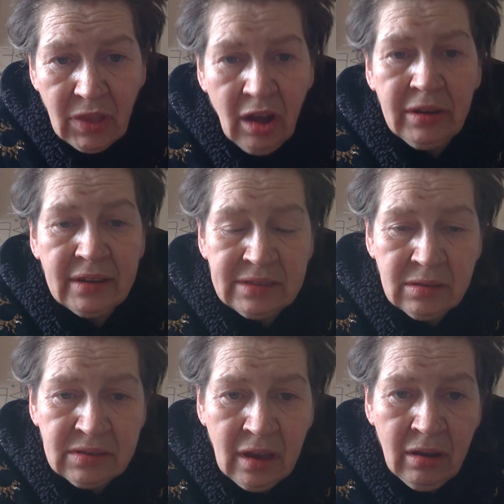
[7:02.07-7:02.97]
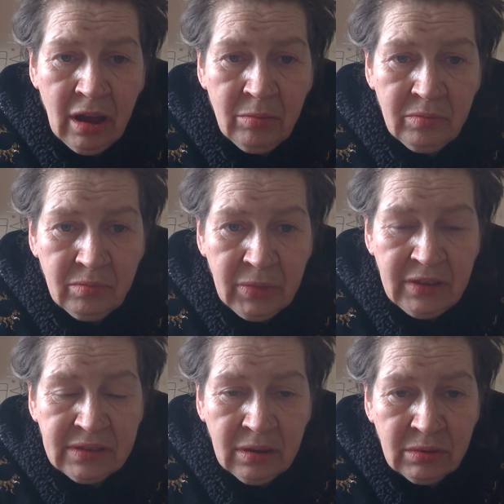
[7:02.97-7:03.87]
Oh yes, so
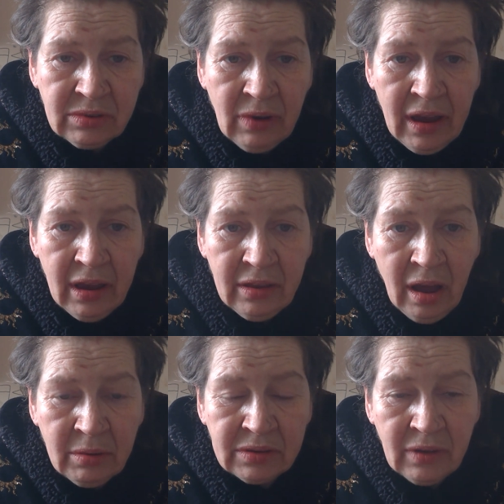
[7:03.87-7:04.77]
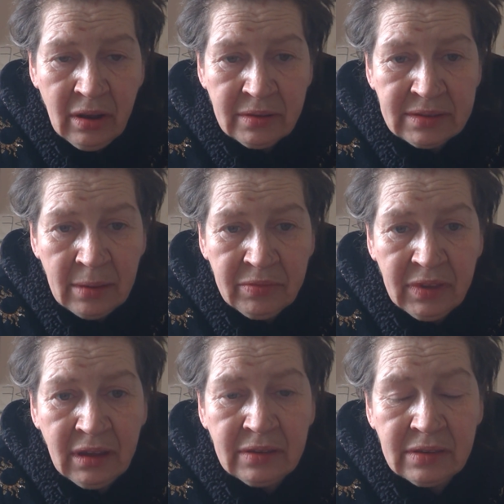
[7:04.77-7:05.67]
Binti was right and I was right on some
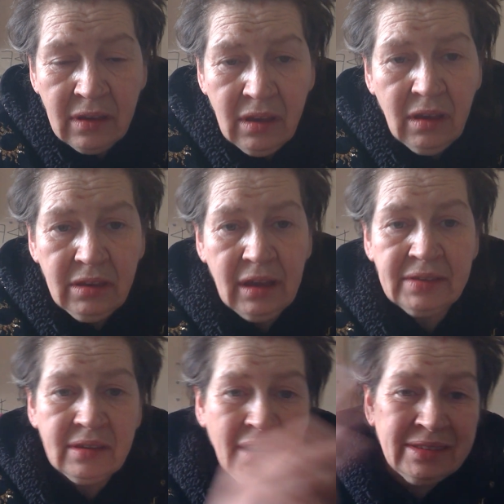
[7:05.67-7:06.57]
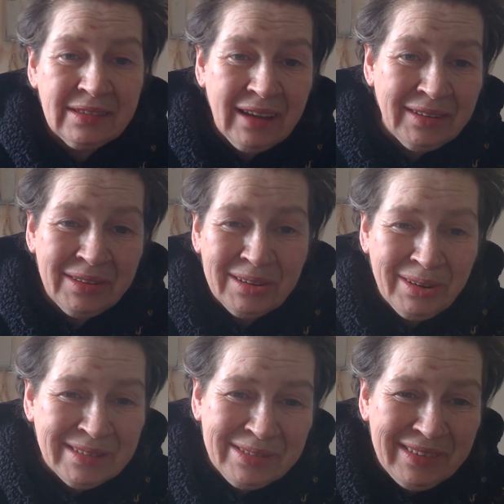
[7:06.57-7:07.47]
things. Yes, Isa died on the
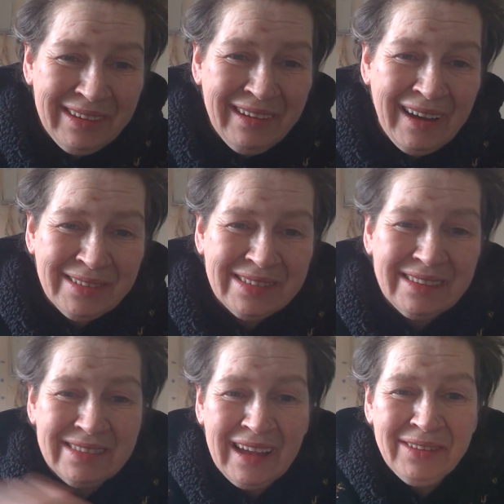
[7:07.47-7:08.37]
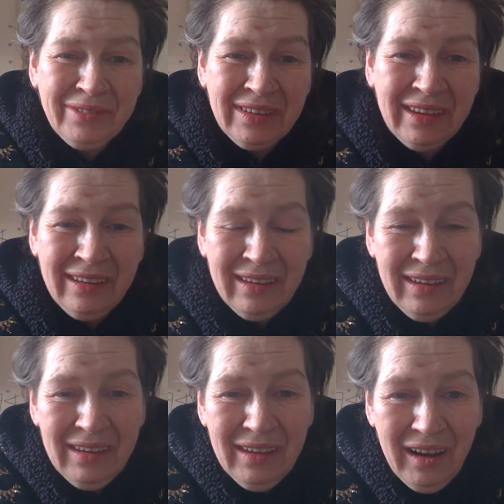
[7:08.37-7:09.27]
cross for you, held in his hand for you.
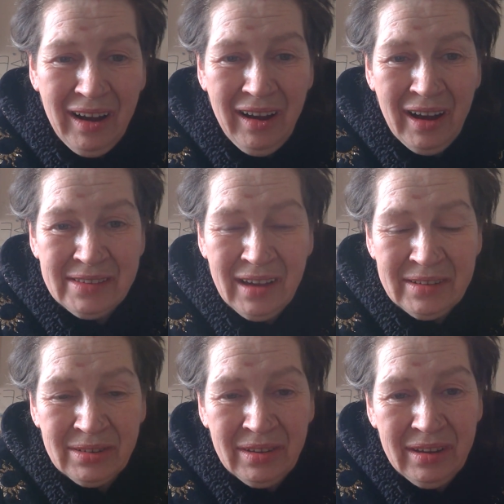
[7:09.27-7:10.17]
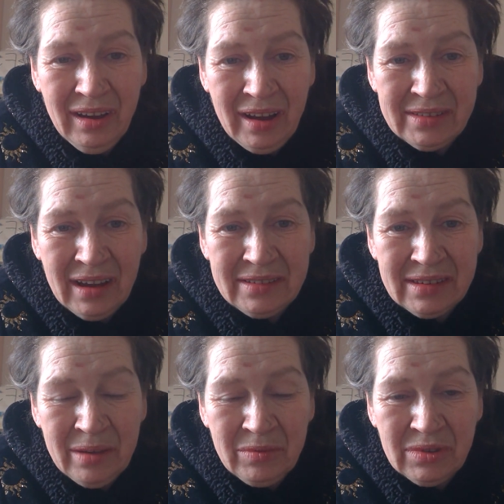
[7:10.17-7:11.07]
I died
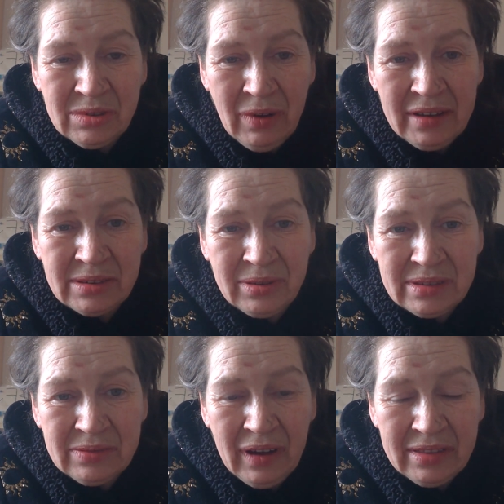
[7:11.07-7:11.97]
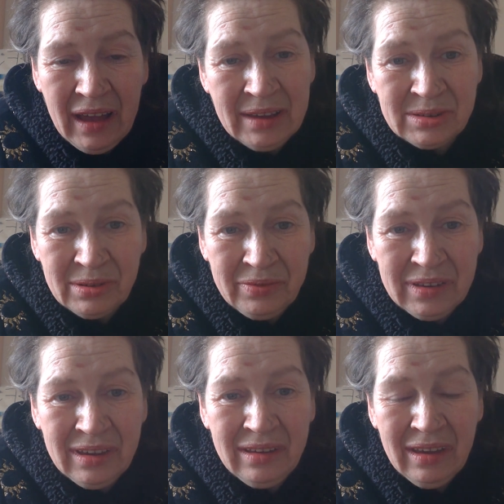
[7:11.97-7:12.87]
twice, crucified in the astral for
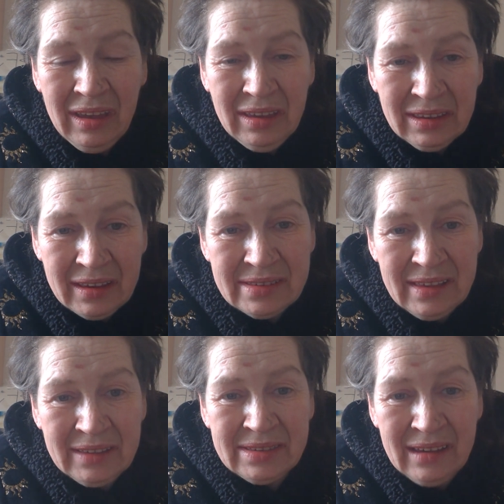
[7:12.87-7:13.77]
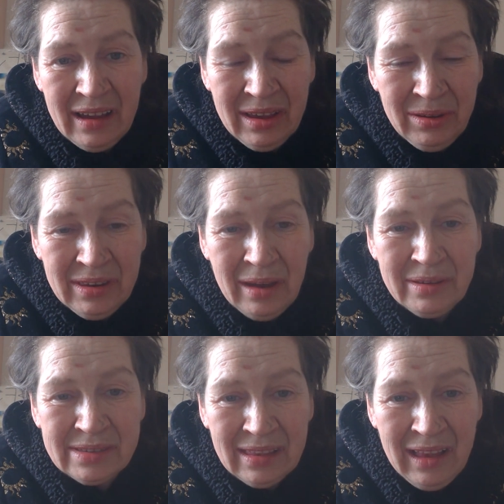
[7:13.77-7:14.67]
you. King Selassie I, who you know
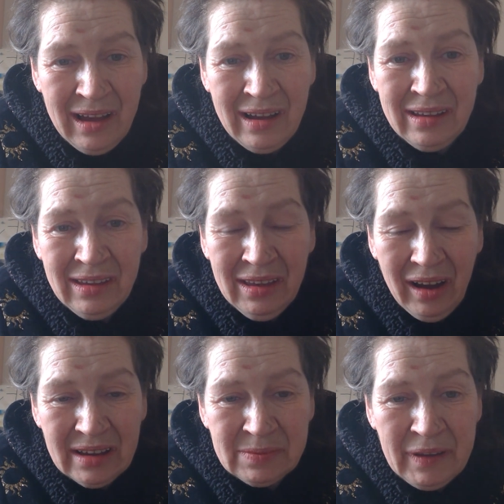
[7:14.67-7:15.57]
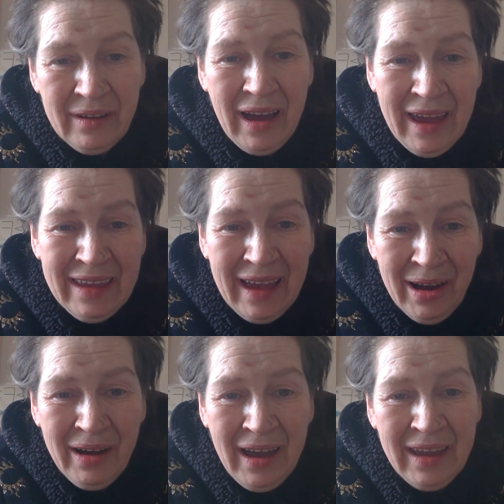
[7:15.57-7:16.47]
is Allah, I spell
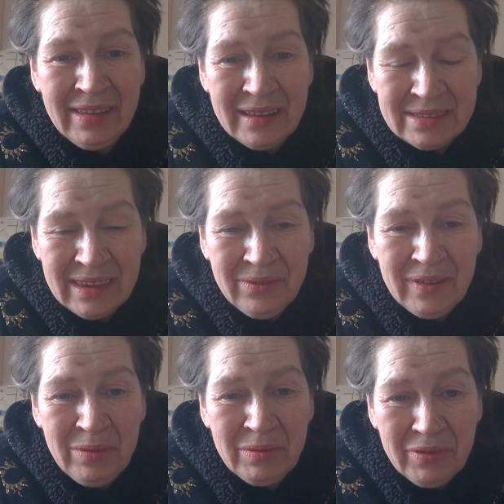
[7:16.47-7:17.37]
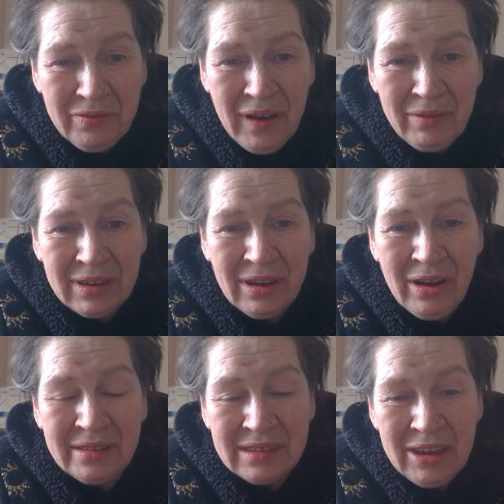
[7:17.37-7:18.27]
A-L-A, that's Ethiopian for Father
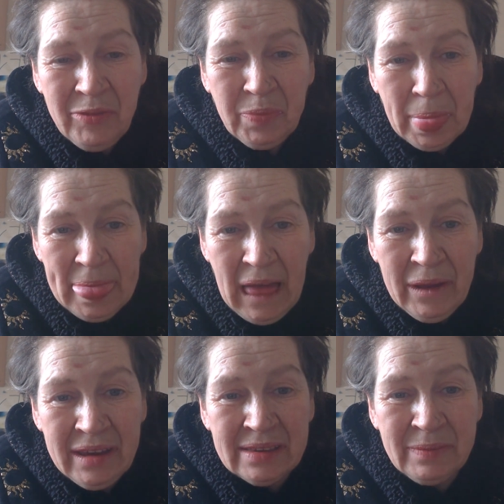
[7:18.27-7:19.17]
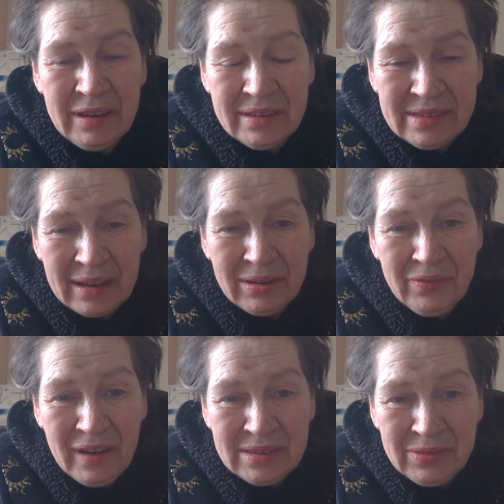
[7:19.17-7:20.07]
God. Now he has made a
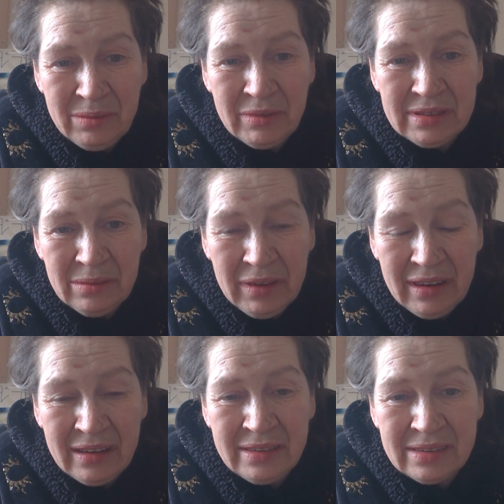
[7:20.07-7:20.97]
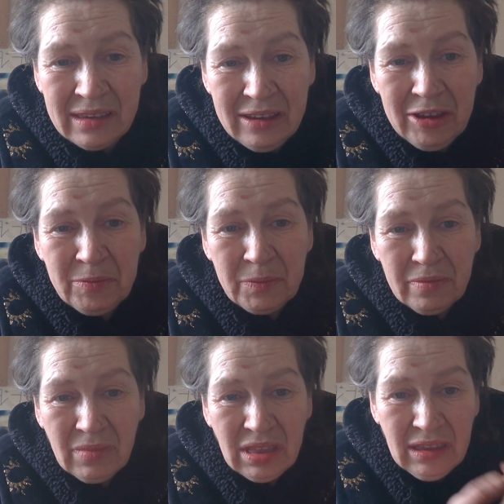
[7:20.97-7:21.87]
sacrifice for you Musliminas.
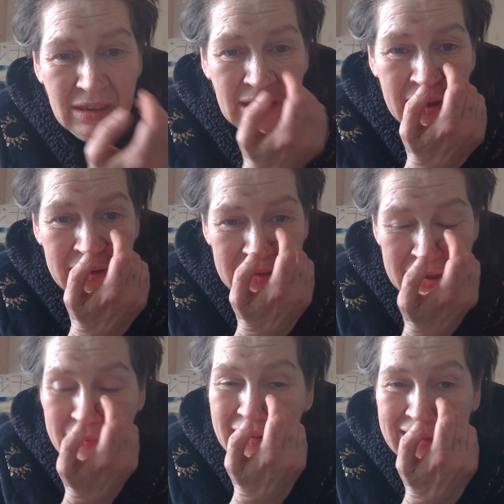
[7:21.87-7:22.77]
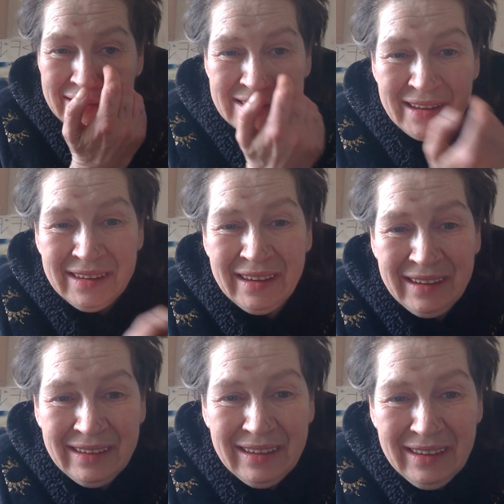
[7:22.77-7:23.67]
You know, you believe, don't
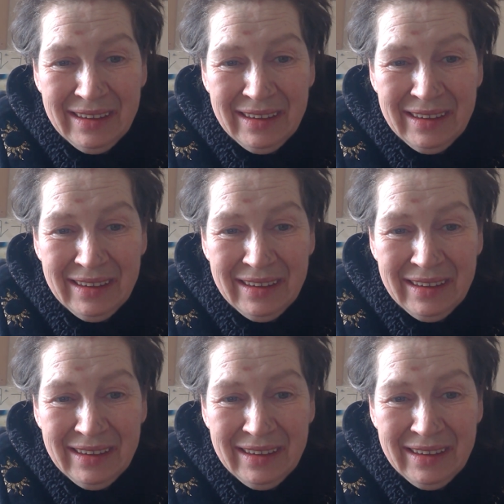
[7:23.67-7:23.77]
you?